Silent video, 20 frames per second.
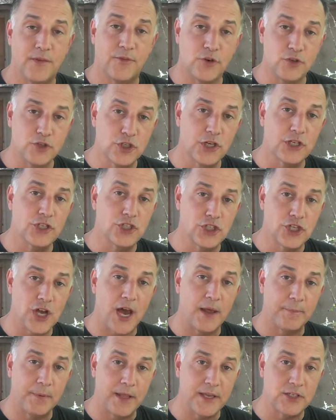If there's good
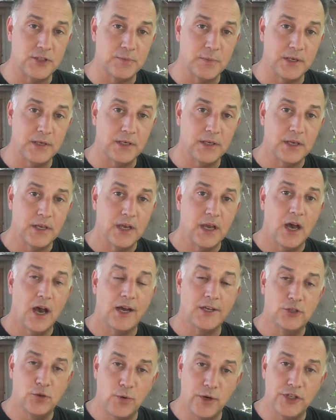shot placement,
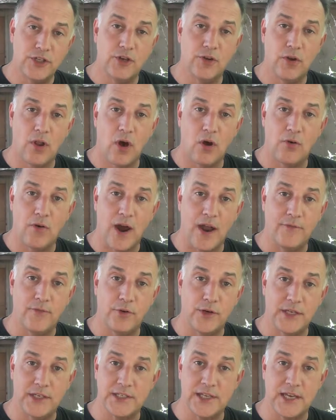a .22 long
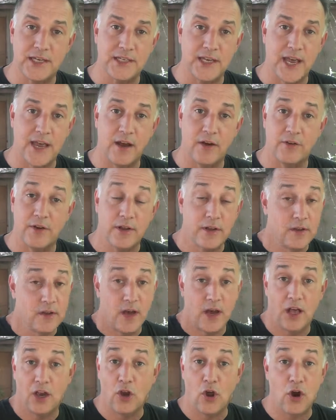rifle can take down
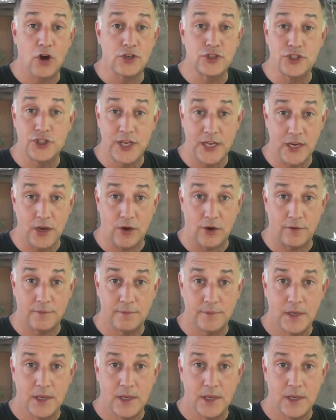a large deer.